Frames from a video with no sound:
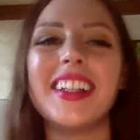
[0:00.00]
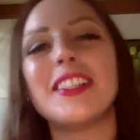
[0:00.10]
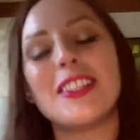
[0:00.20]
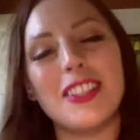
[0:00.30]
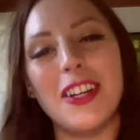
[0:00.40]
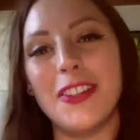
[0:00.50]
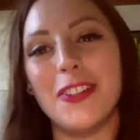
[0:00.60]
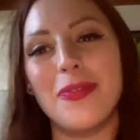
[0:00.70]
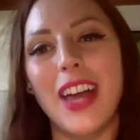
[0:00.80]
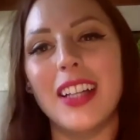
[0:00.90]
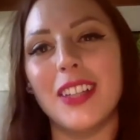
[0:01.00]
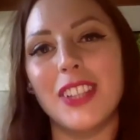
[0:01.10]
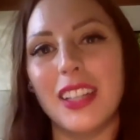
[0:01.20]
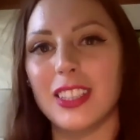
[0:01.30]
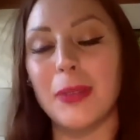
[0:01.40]
So that definitely
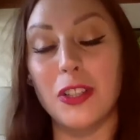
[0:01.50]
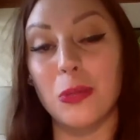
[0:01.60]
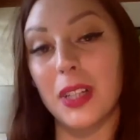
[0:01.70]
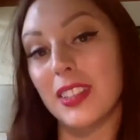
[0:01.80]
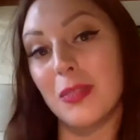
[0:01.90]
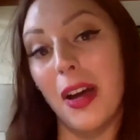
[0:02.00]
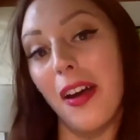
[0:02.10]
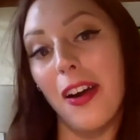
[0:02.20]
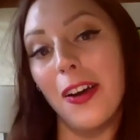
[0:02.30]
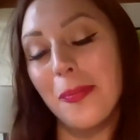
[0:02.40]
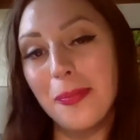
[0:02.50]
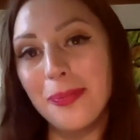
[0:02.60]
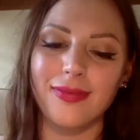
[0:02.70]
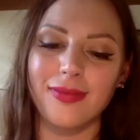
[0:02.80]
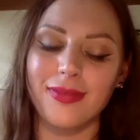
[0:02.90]
has a special place in my heart.
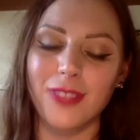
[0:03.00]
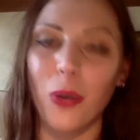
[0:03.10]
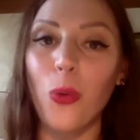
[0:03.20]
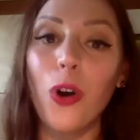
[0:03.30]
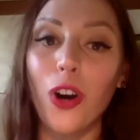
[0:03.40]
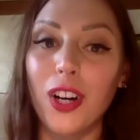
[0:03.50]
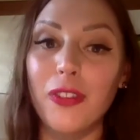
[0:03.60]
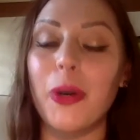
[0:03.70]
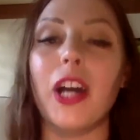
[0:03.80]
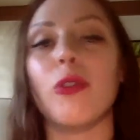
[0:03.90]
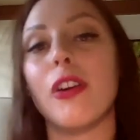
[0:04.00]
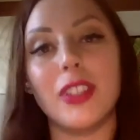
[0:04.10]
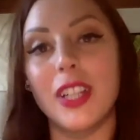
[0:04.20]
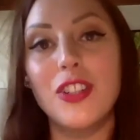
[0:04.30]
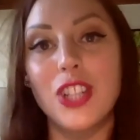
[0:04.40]
Or if you had a
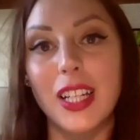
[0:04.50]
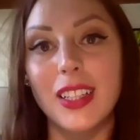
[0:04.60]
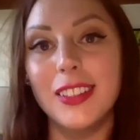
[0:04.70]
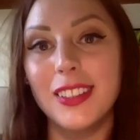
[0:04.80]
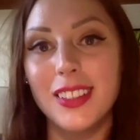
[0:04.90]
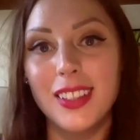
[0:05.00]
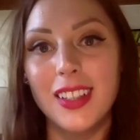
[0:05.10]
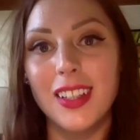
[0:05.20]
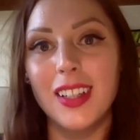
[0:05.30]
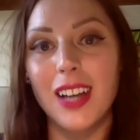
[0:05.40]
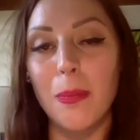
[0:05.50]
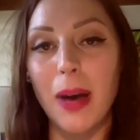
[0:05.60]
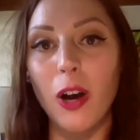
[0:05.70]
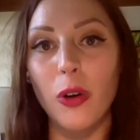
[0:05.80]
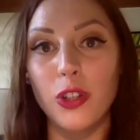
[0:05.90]
revelation
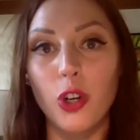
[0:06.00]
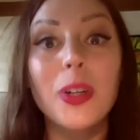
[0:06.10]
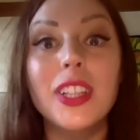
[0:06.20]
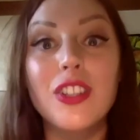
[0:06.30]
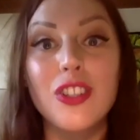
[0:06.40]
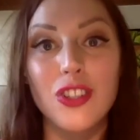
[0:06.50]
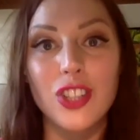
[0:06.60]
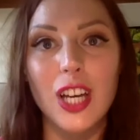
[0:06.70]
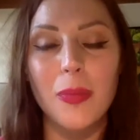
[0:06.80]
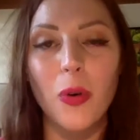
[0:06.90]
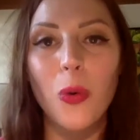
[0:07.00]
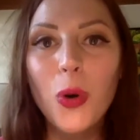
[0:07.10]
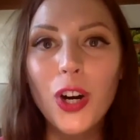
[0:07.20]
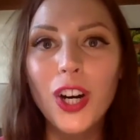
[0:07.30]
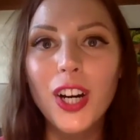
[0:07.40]
about your relationship
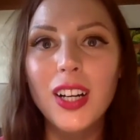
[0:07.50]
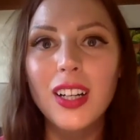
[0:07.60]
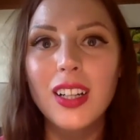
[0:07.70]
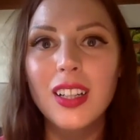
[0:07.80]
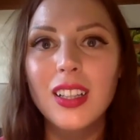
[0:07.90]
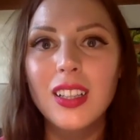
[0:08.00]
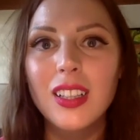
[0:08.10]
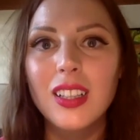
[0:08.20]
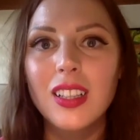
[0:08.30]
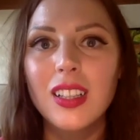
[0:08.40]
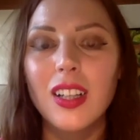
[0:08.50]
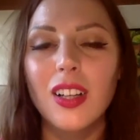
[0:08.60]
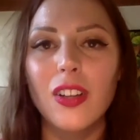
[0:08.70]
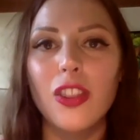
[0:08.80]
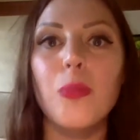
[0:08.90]
or
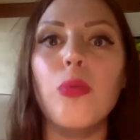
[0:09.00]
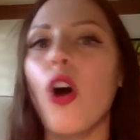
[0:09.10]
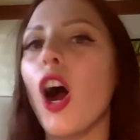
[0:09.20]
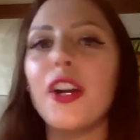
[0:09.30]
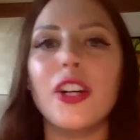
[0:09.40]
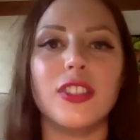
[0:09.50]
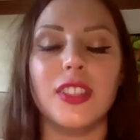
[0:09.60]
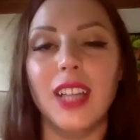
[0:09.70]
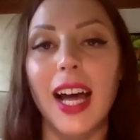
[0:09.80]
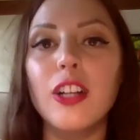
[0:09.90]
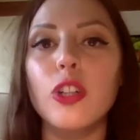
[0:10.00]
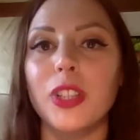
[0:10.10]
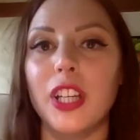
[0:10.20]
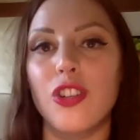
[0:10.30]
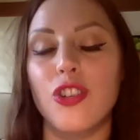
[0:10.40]
the broader societal
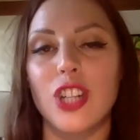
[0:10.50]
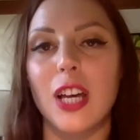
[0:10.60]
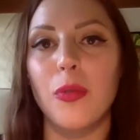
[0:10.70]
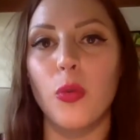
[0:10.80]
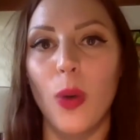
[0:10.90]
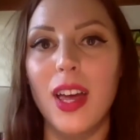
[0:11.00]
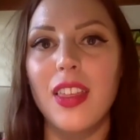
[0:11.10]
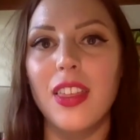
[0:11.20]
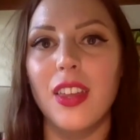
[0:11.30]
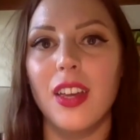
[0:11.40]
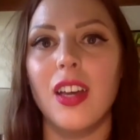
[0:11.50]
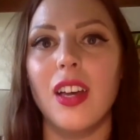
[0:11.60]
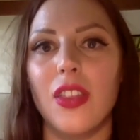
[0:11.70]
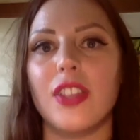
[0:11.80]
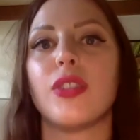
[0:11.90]
relationship with
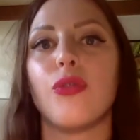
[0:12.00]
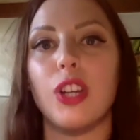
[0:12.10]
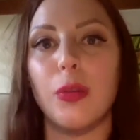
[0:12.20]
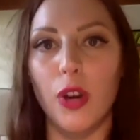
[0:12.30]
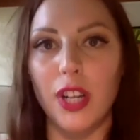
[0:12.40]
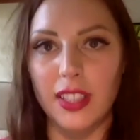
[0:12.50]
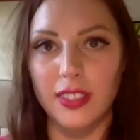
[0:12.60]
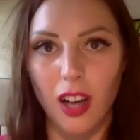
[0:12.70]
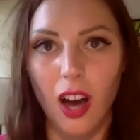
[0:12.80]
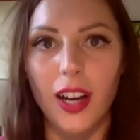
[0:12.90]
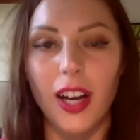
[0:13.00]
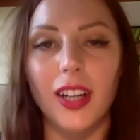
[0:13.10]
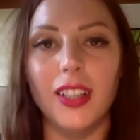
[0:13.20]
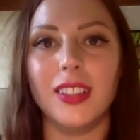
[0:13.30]
this Free Britney saga,